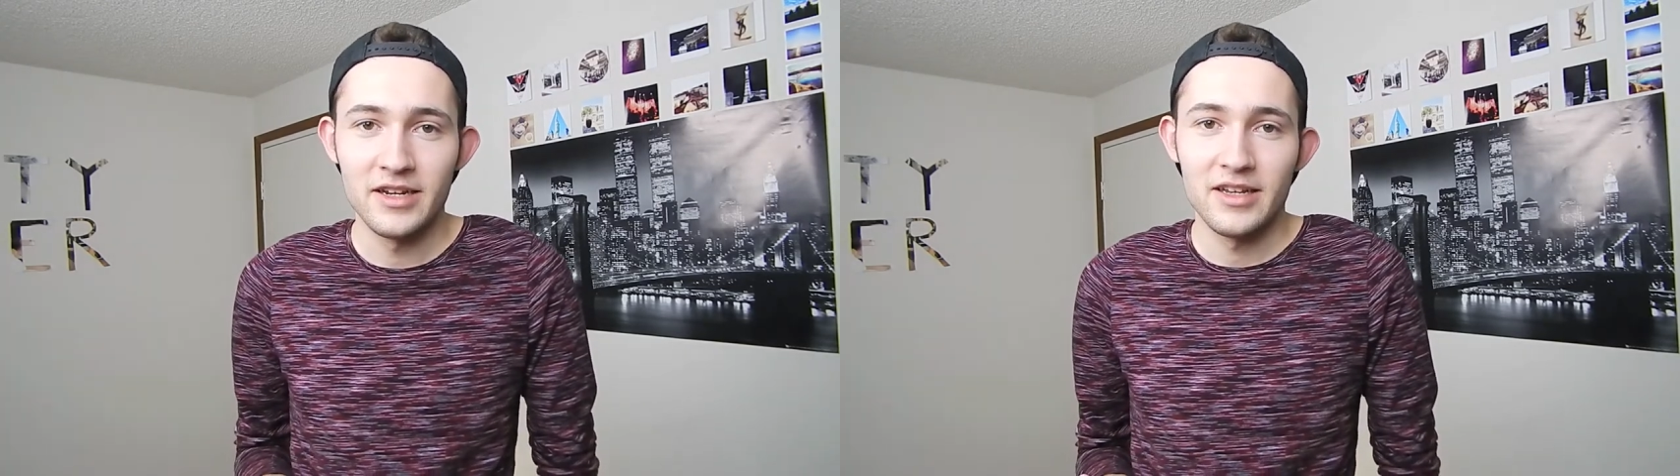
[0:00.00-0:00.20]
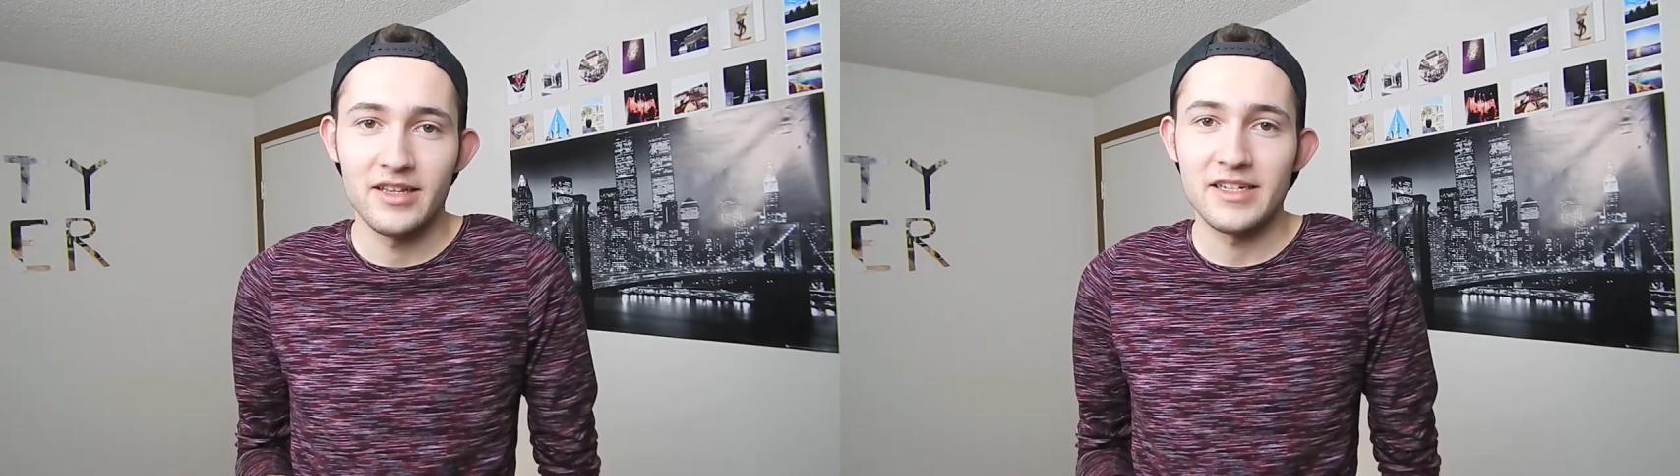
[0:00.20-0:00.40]

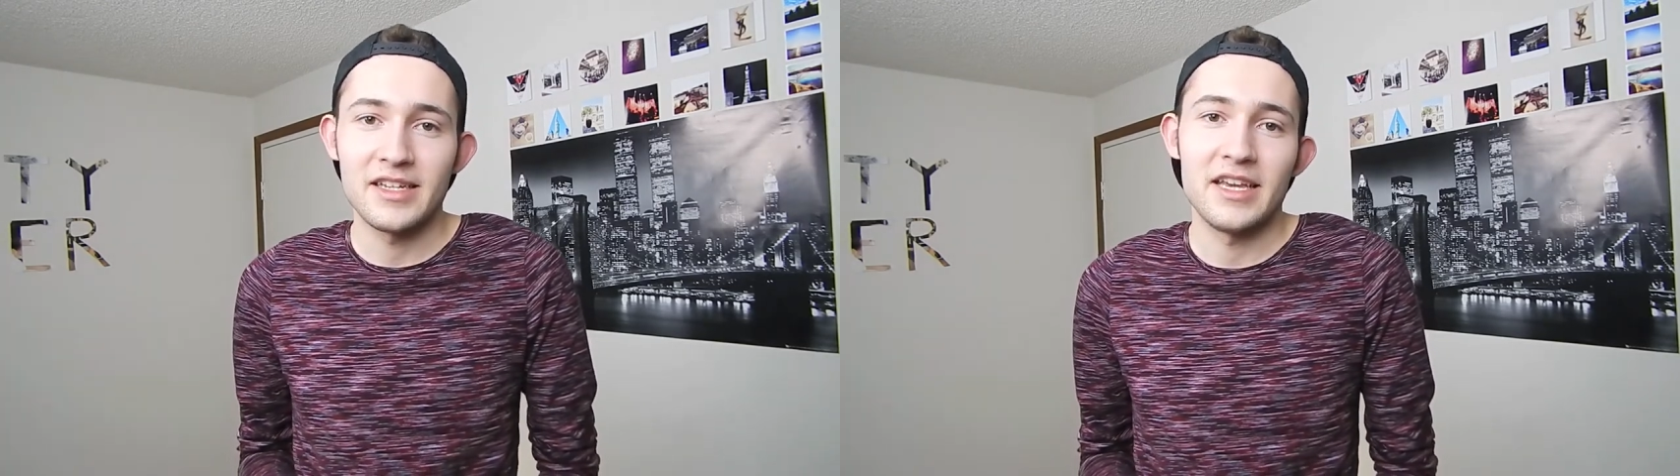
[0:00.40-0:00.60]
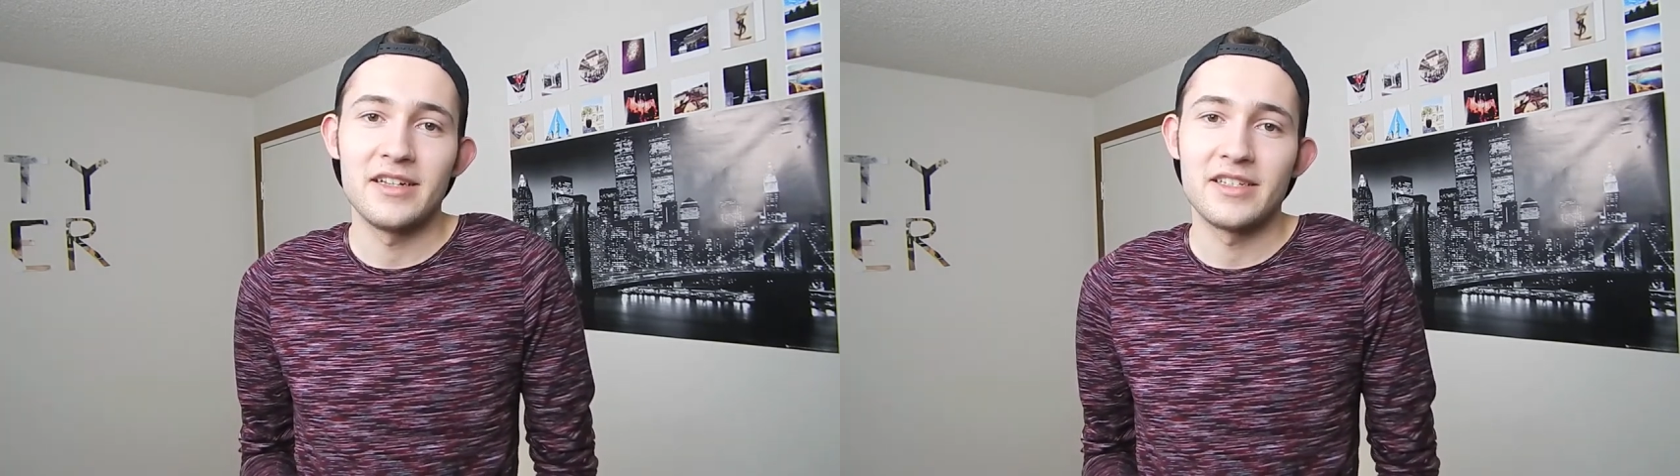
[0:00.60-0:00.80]
these
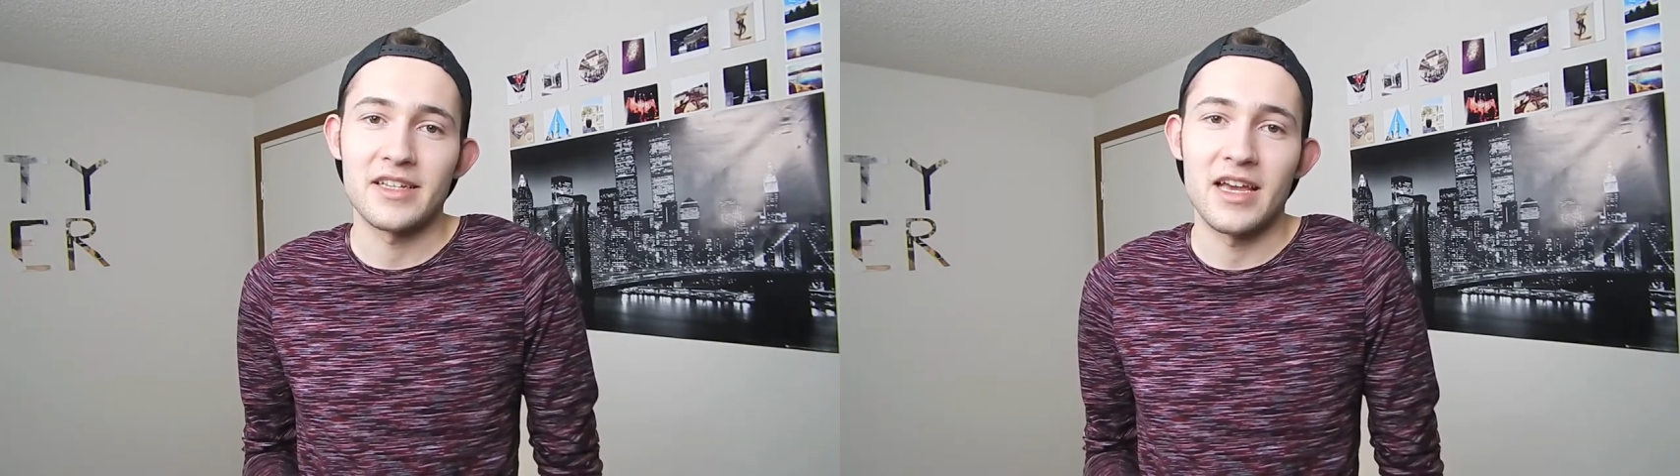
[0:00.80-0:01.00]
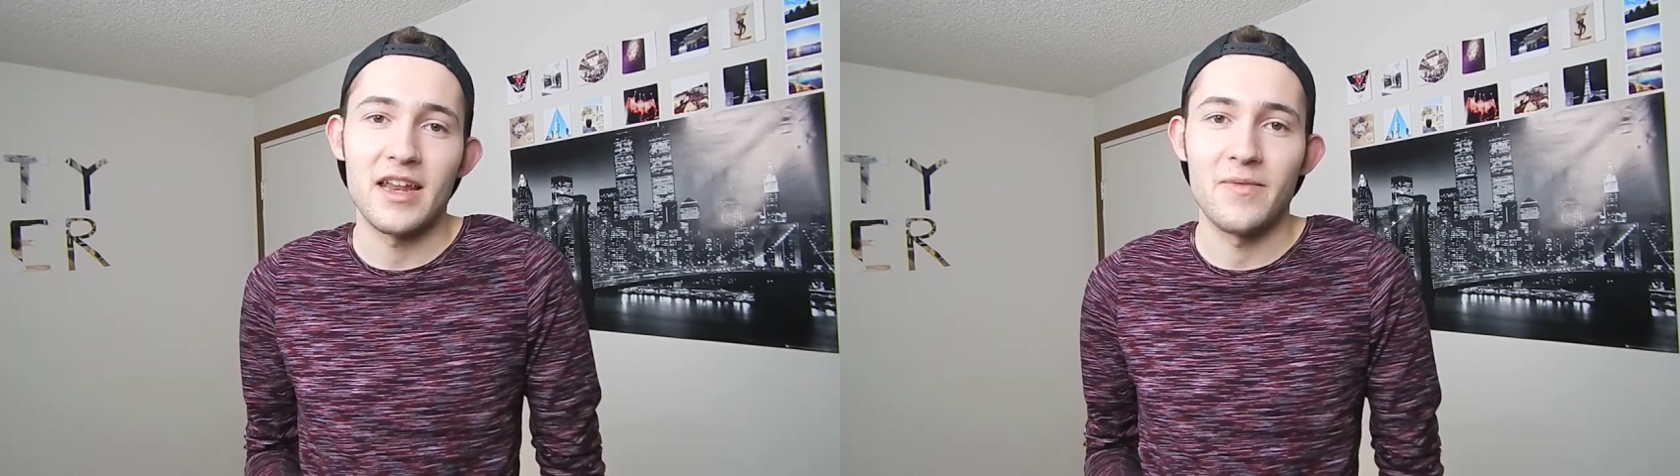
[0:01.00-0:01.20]
kids
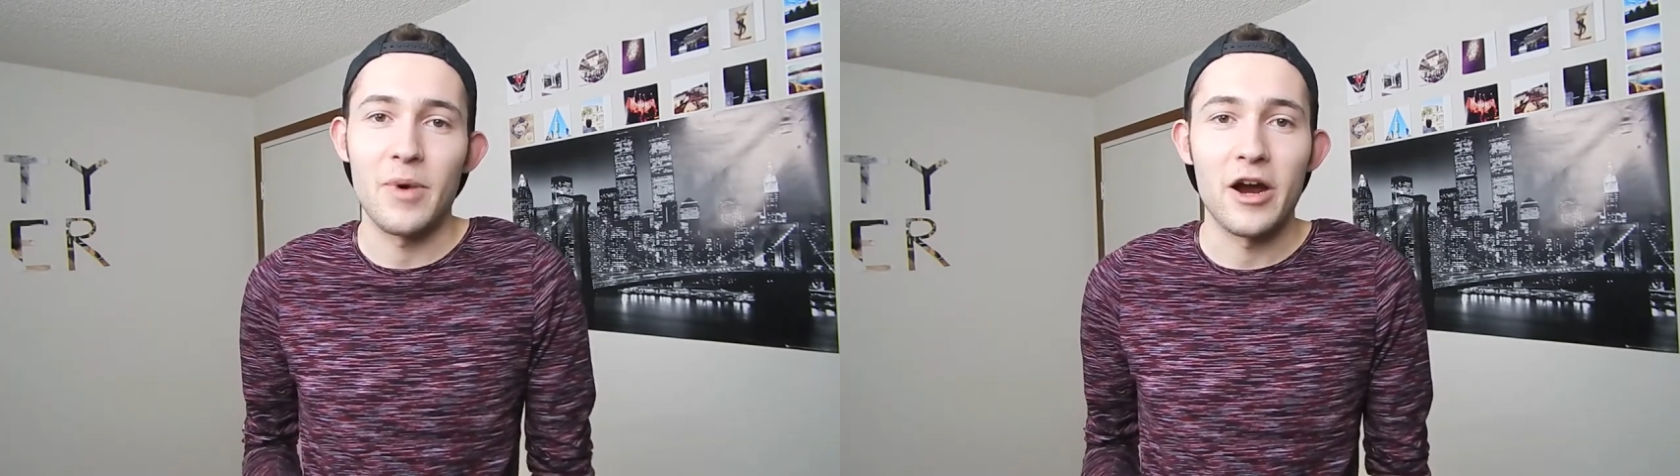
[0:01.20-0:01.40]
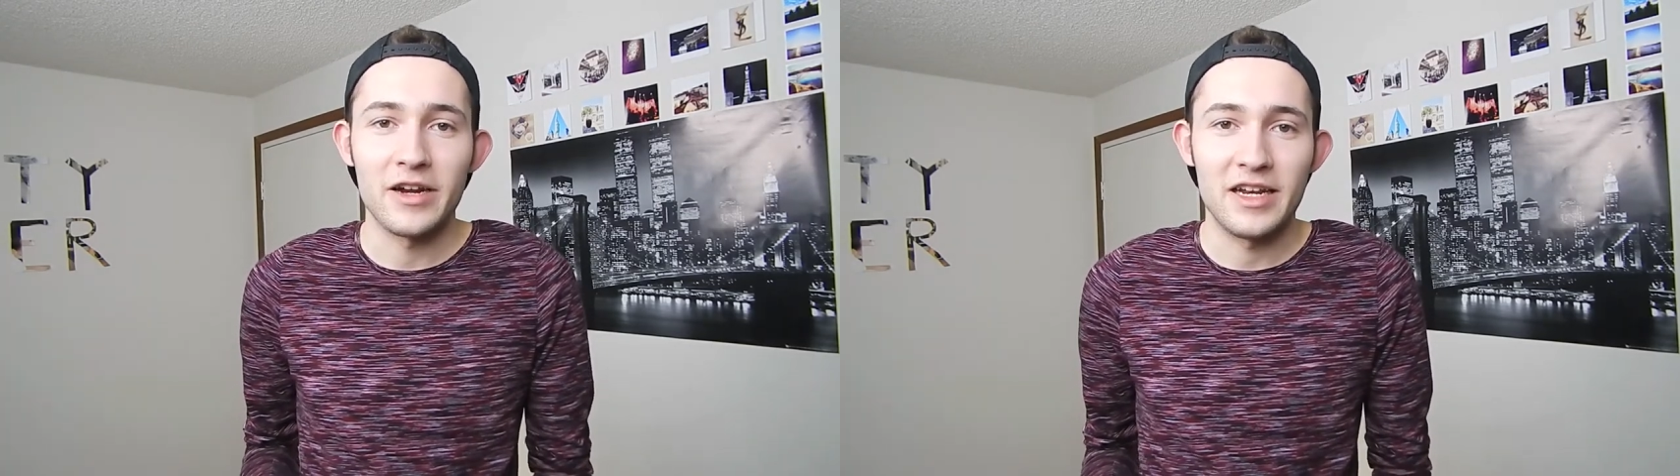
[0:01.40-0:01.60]
just kind
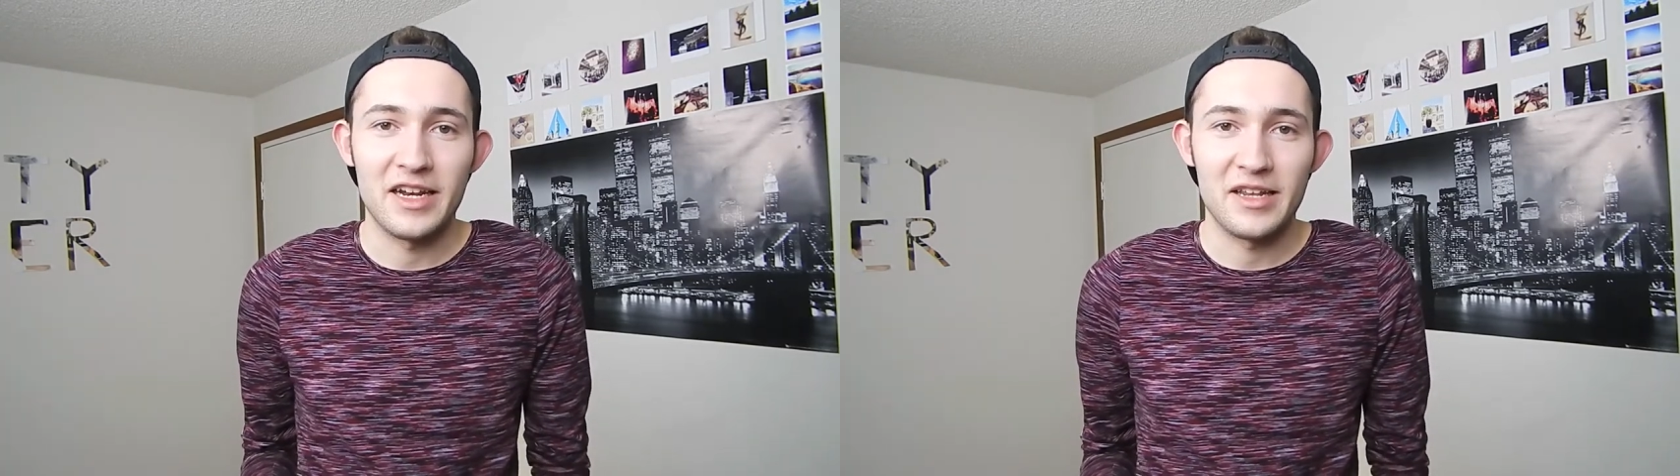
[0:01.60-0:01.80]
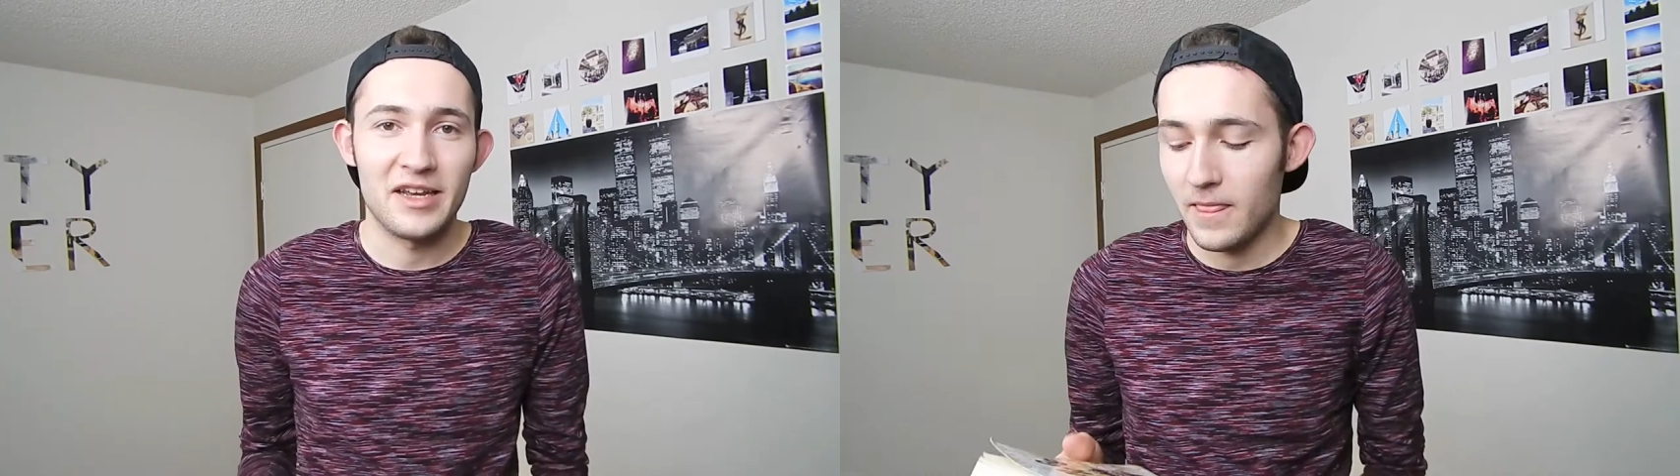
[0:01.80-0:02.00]
of partied
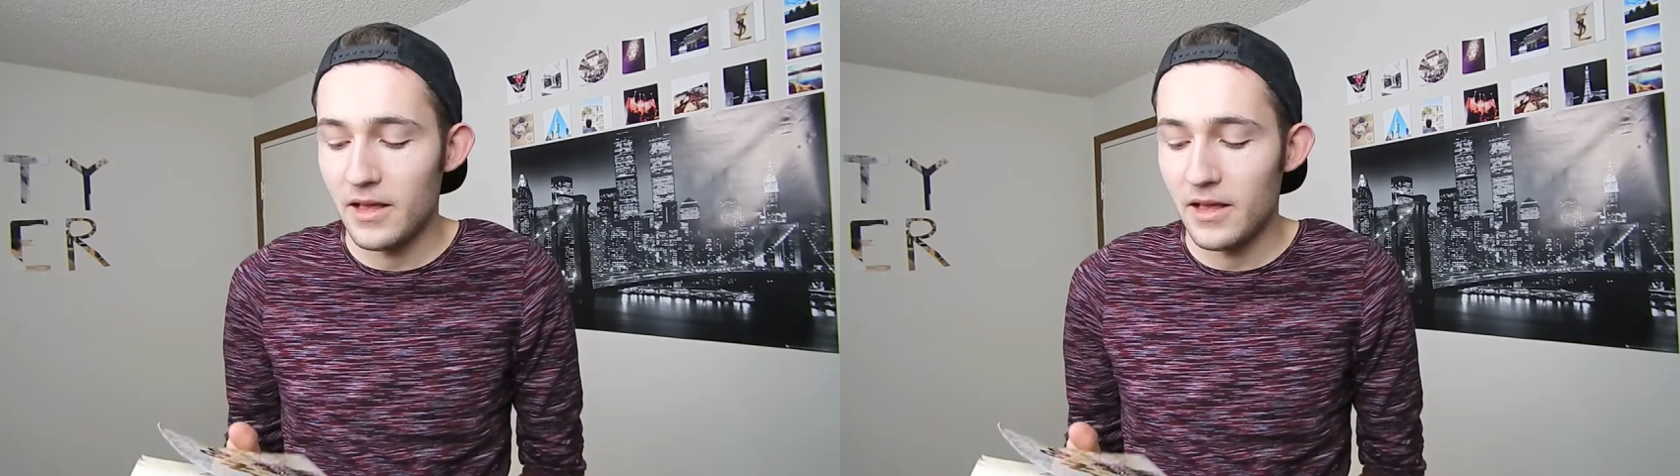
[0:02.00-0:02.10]
in it.